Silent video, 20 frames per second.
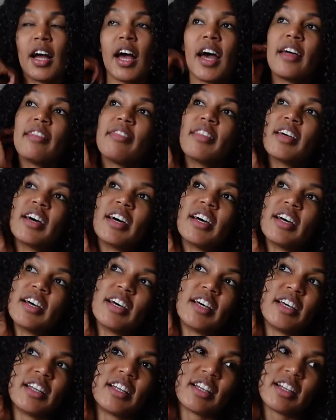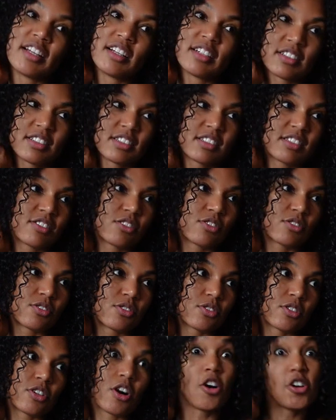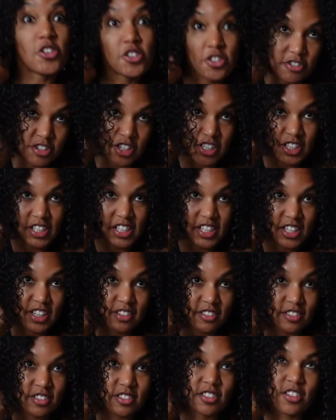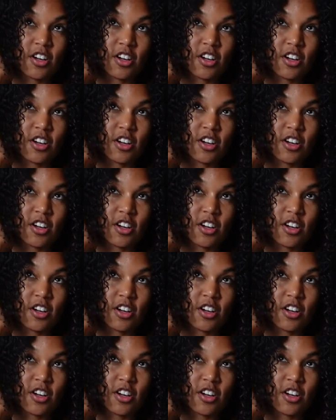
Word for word: And then, or alternatively,